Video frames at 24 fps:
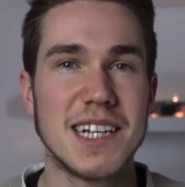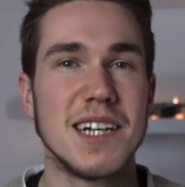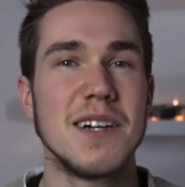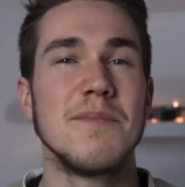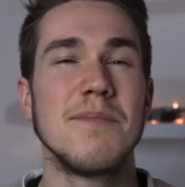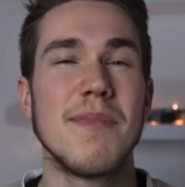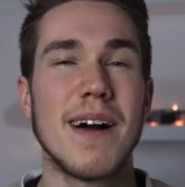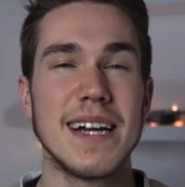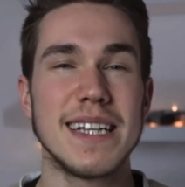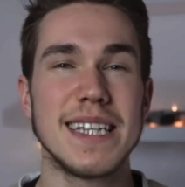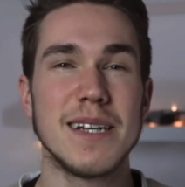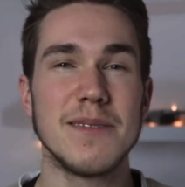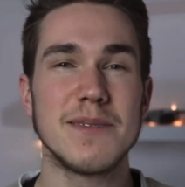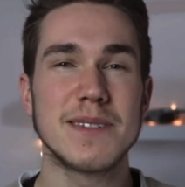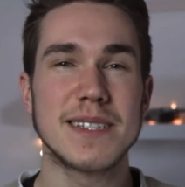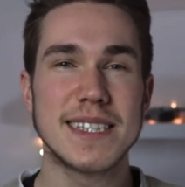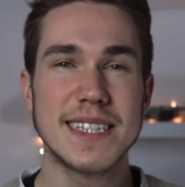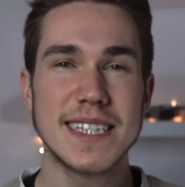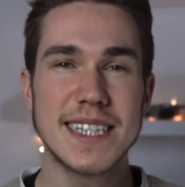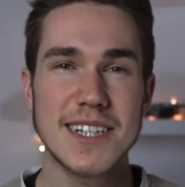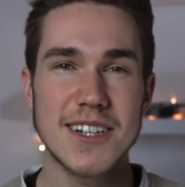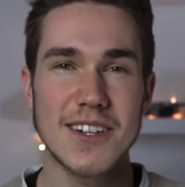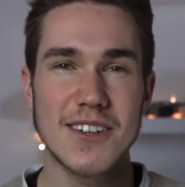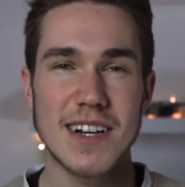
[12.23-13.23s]
My name is
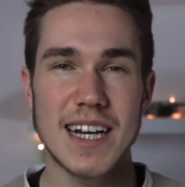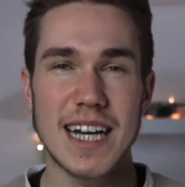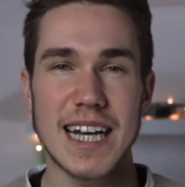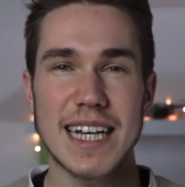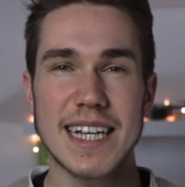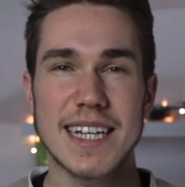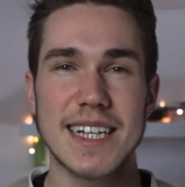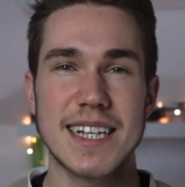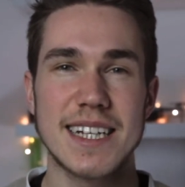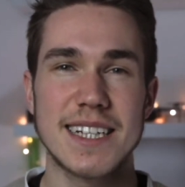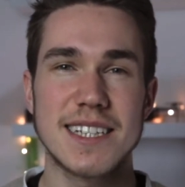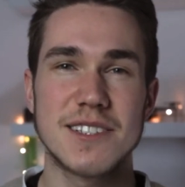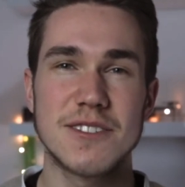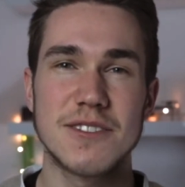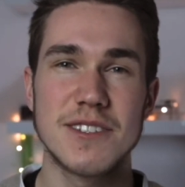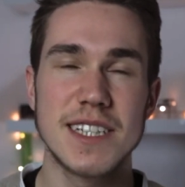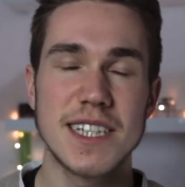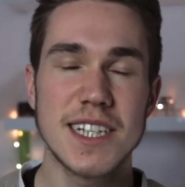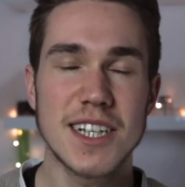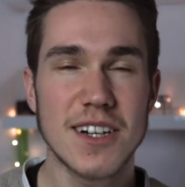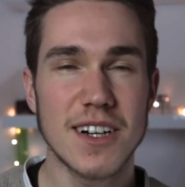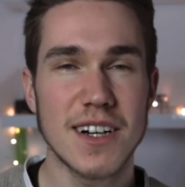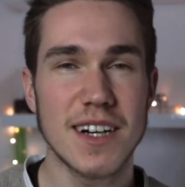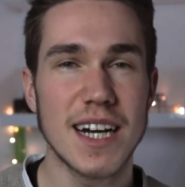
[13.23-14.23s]
Nico, aka
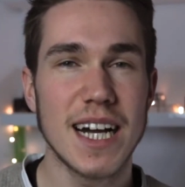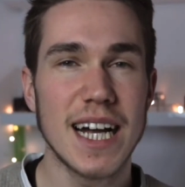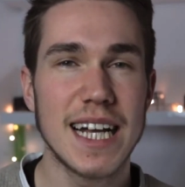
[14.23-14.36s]
trueniko,